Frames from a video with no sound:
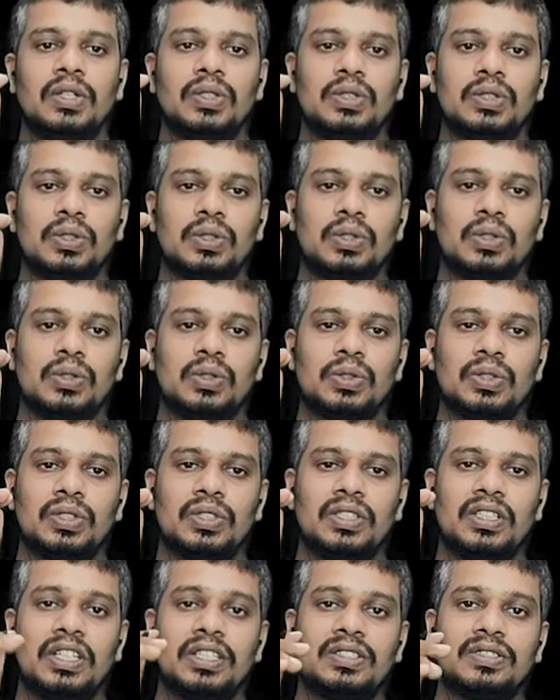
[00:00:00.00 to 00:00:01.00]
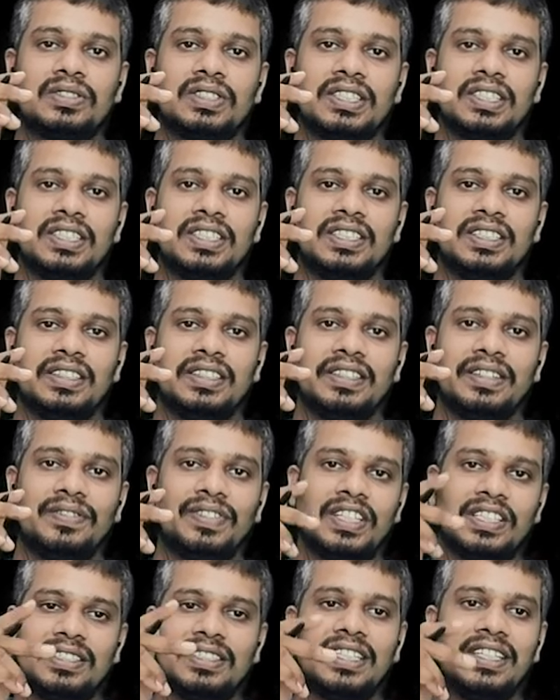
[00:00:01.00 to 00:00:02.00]
So that's why
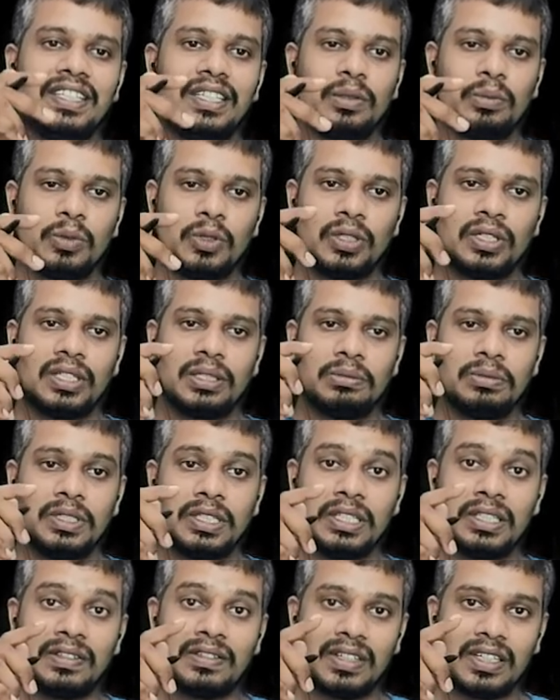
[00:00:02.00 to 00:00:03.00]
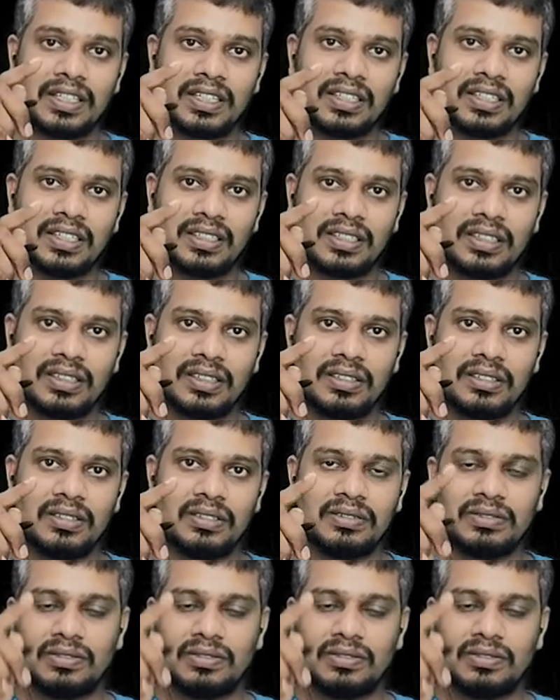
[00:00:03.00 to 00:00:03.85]
if it is taking more time, it will occur